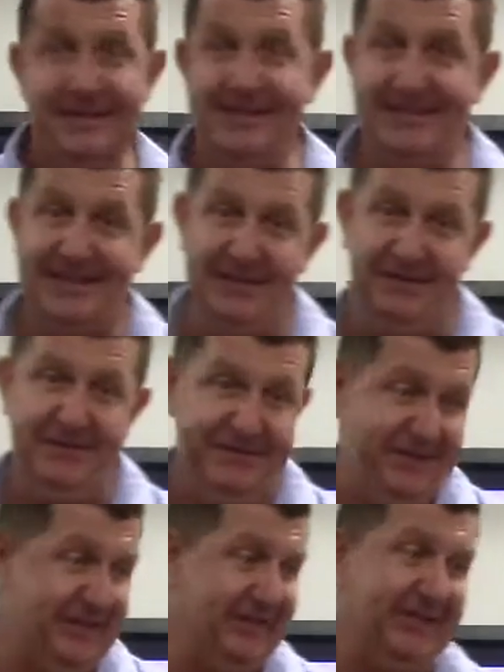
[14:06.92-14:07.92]
that's scared of
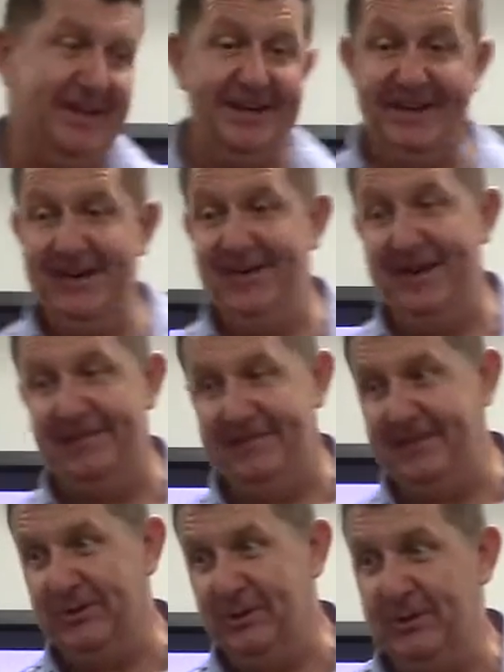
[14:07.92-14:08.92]
injection can go and have
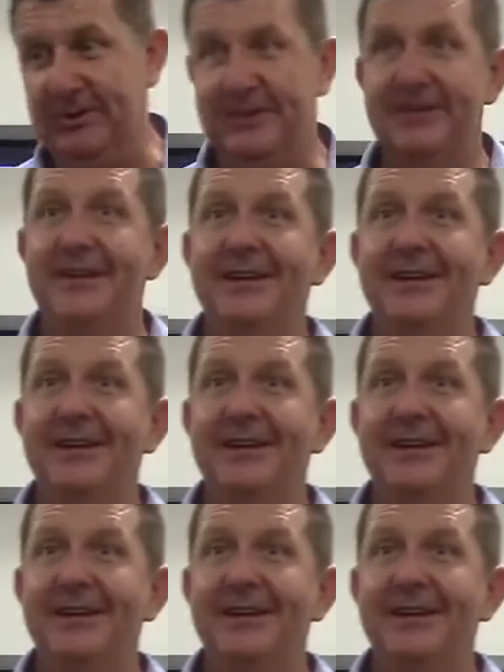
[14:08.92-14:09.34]
tattoos.